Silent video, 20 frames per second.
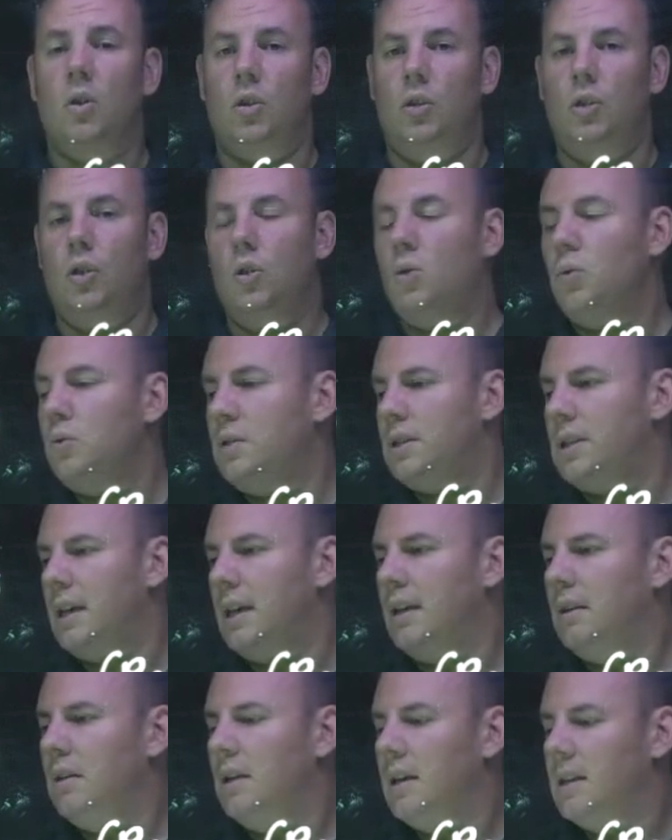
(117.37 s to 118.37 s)

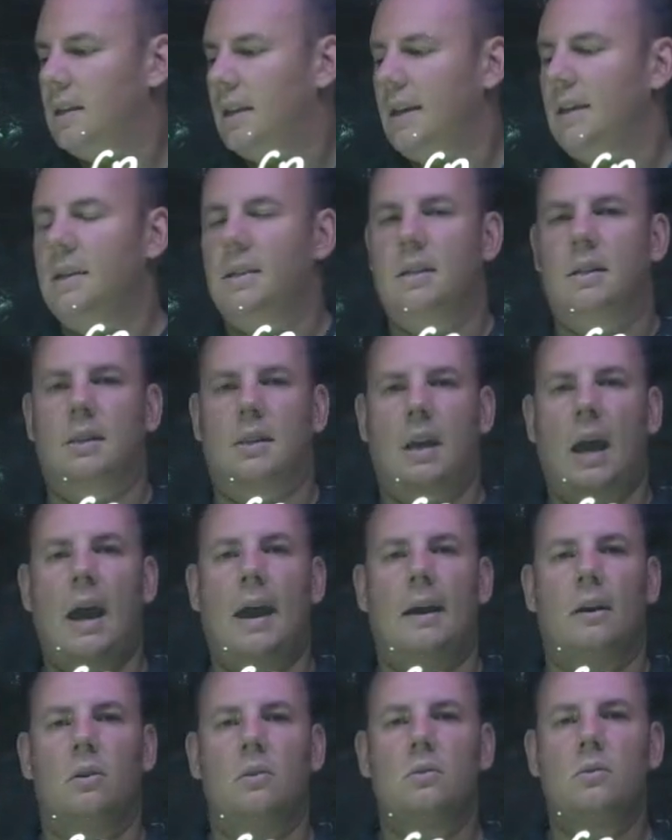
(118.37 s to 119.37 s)
using these
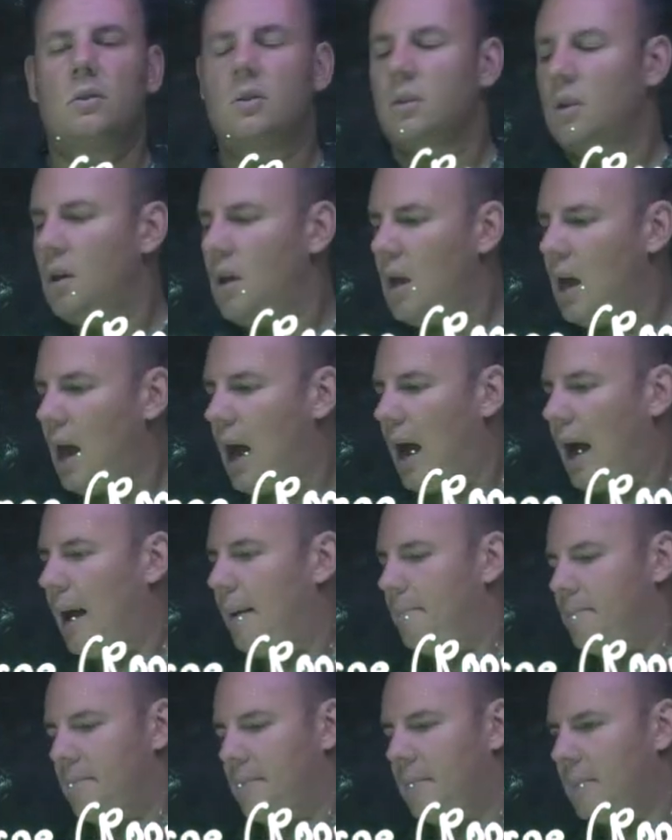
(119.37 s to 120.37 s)
scales,
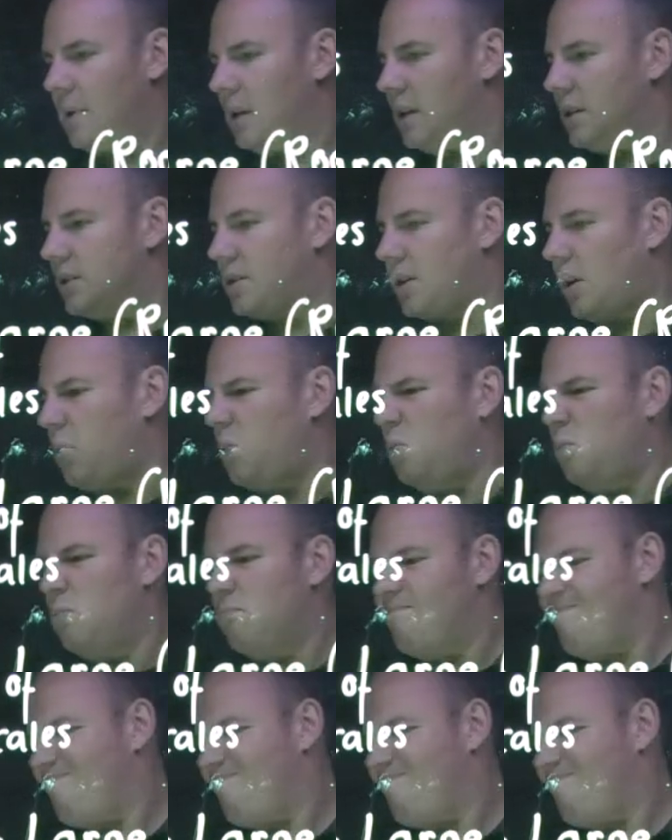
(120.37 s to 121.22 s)
so